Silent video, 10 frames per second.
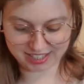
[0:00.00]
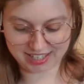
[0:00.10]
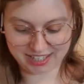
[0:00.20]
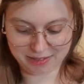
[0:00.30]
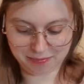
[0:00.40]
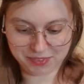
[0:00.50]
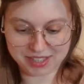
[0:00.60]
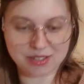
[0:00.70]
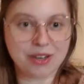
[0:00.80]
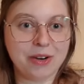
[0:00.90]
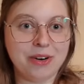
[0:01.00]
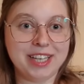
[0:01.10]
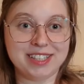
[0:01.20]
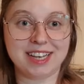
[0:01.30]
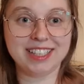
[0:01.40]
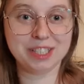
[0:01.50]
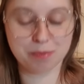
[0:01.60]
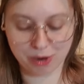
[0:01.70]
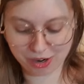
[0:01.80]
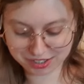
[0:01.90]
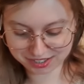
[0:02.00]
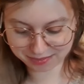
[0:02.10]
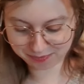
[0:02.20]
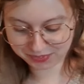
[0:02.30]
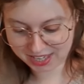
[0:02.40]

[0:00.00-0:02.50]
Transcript: Um, so inside this box,